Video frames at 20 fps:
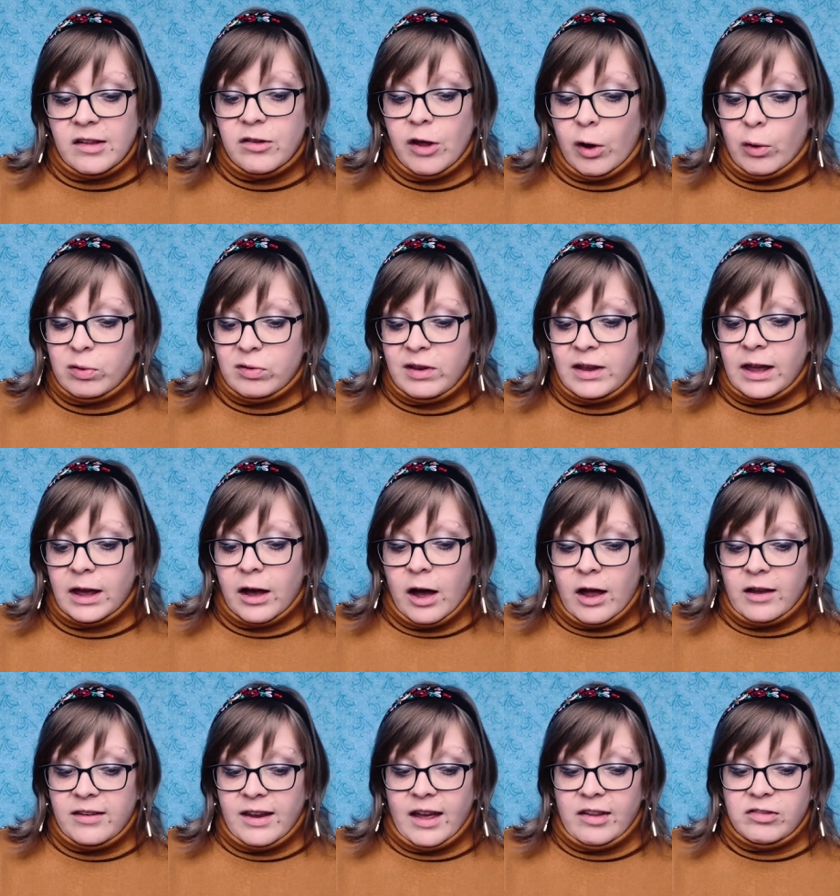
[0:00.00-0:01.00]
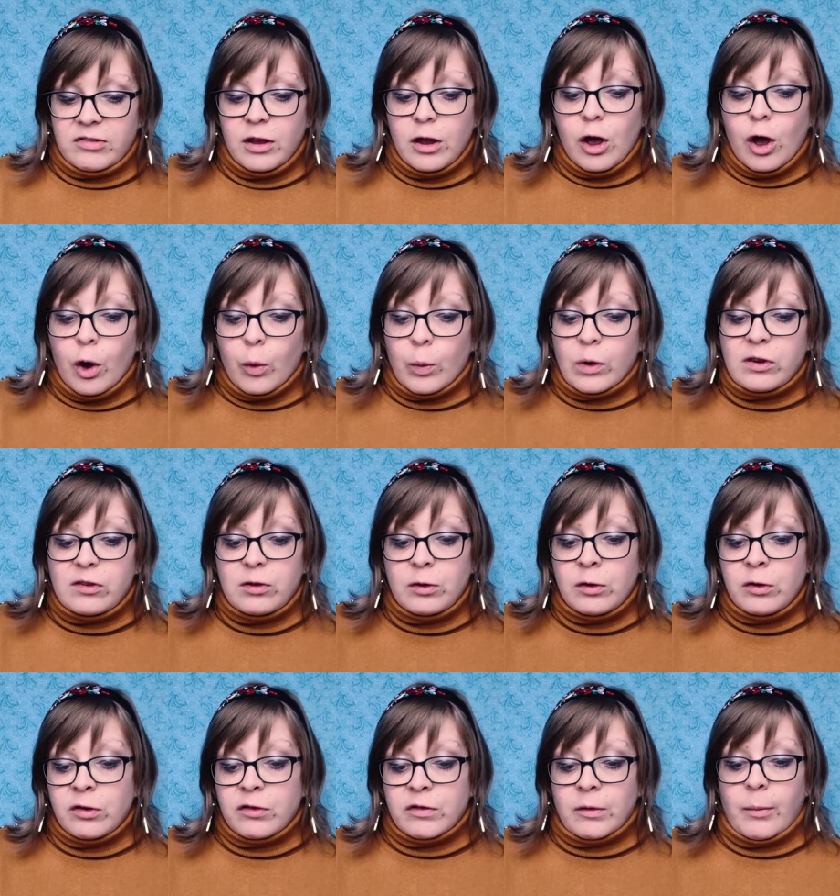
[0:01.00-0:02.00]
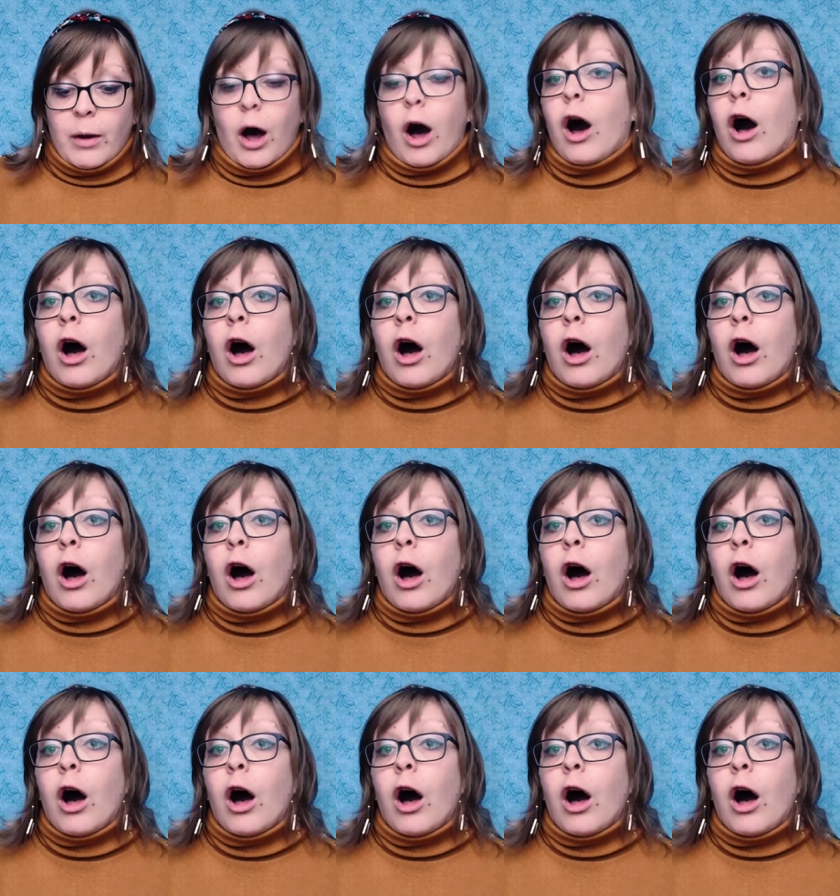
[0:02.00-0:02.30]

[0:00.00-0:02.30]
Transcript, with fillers: is hosting a contest where students from